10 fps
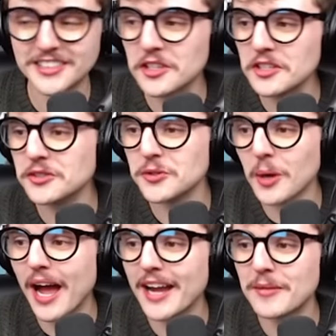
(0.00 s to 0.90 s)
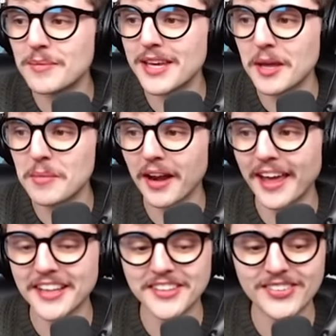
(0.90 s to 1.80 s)
looks dry to me, but I
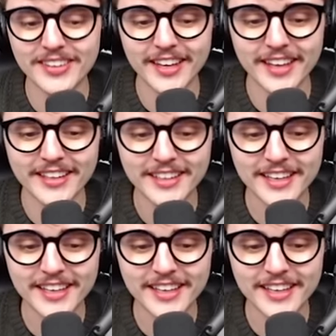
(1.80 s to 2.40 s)
could see it